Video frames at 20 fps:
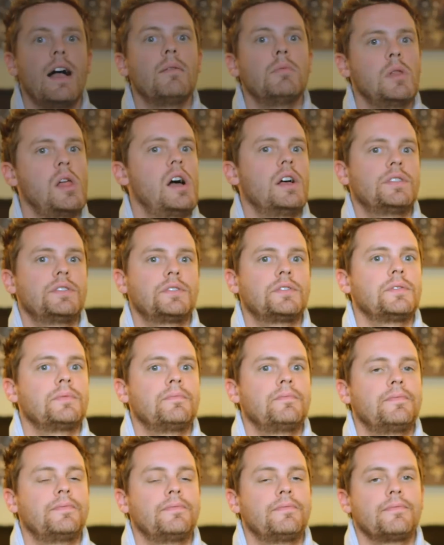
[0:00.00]
I'm lost.
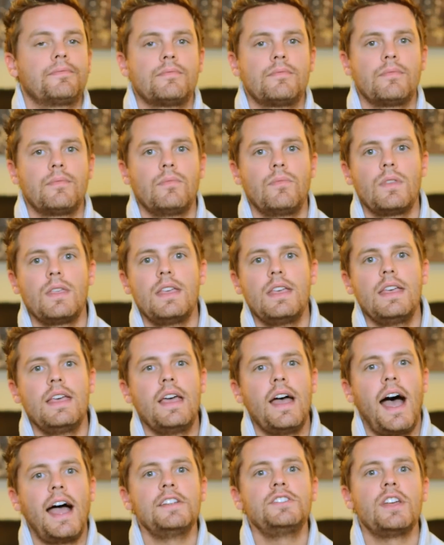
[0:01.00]

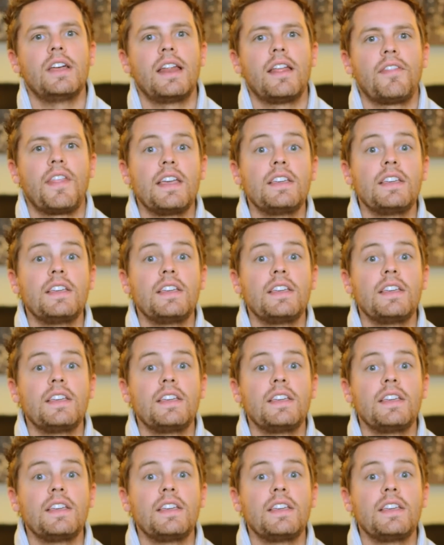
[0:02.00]
Hi, Janet.